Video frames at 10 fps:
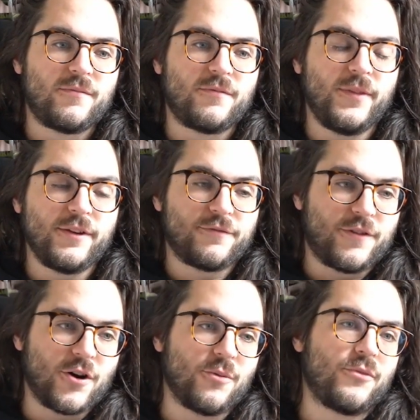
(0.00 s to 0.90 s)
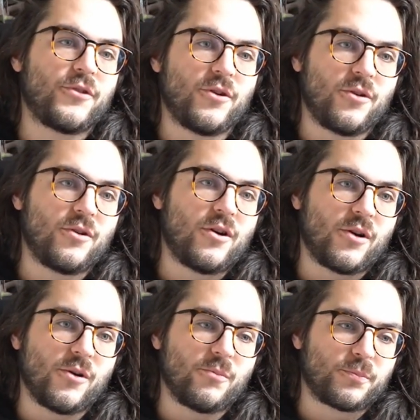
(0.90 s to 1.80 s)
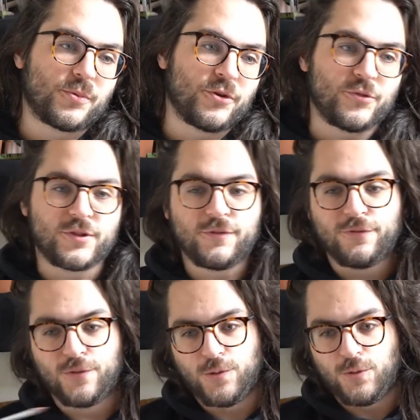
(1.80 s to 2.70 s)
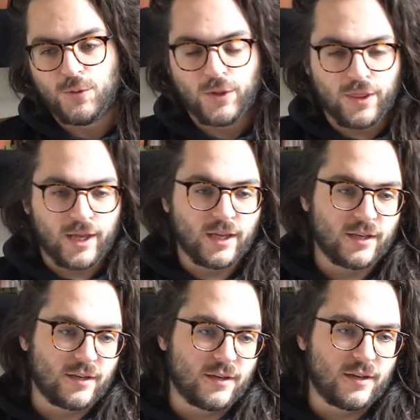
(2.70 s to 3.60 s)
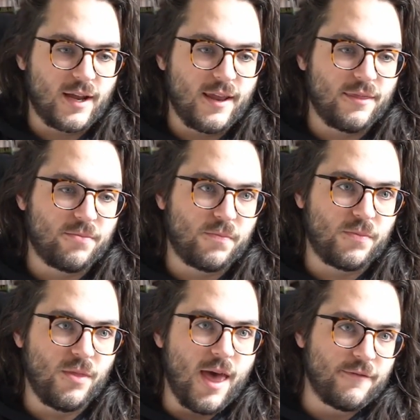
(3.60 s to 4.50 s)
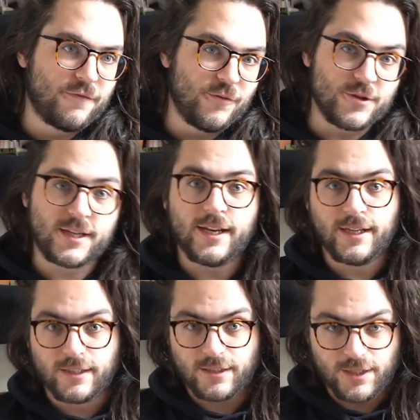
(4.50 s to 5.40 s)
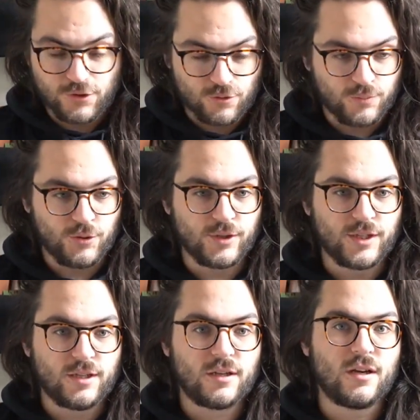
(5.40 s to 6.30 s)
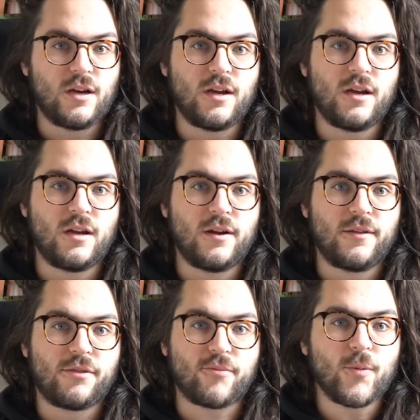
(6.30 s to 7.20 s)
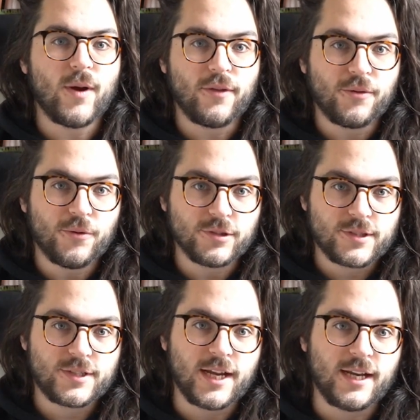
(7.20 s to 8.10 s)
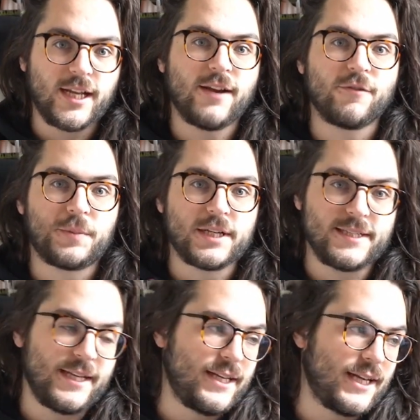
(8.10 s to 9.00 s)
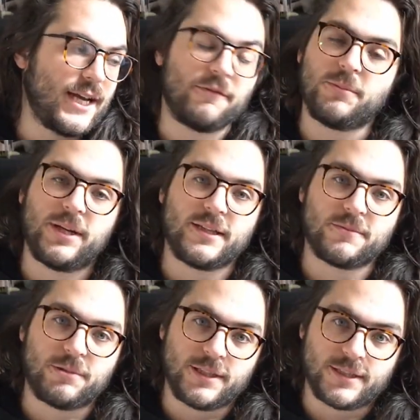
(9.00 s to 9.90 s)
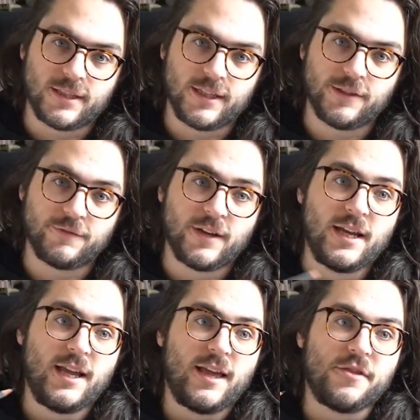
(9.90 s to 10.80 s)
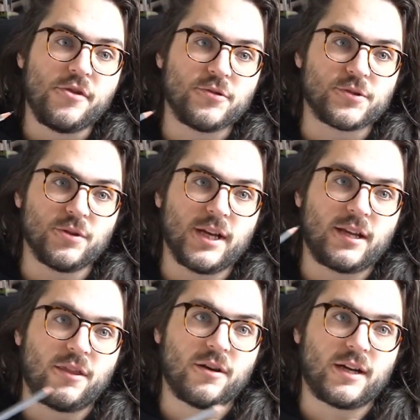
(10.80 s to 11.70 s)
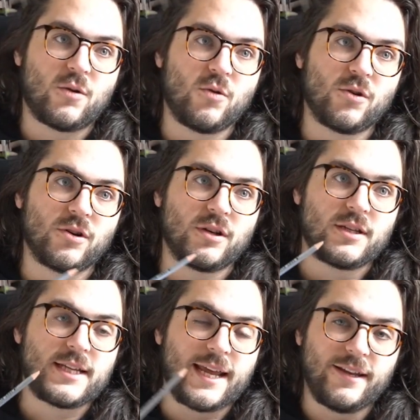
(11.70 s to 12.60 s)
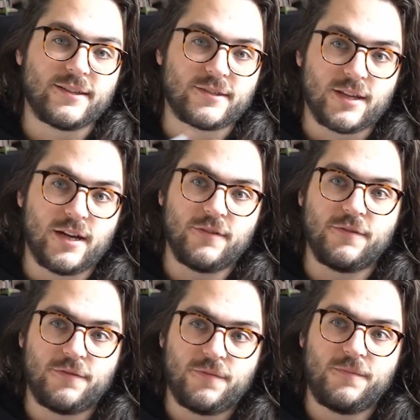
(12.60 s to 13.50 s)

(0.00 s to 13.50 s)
that farms are producing food, that food is getting distributed throughout the whole society, everybody's eating, everybody has a place to live. Those are like the core tenets of,